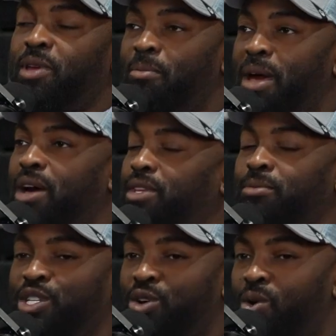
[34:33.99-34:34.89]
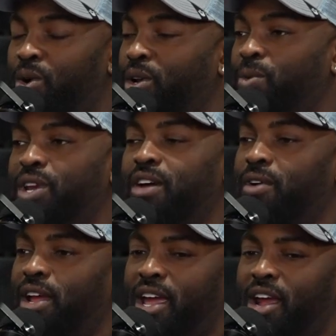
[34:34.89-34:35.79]
about them scoring or whatever,
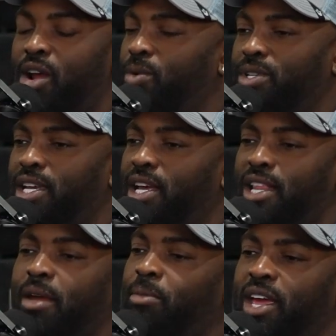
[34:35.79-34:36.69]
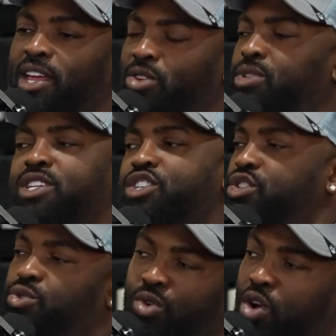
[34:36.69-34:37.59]
and Aaron was saying like, man, it's
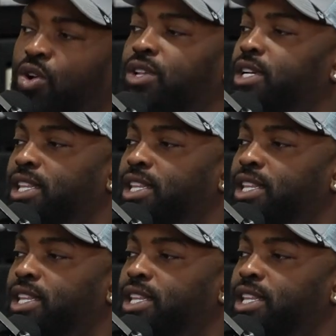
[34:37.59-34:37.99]
just too early.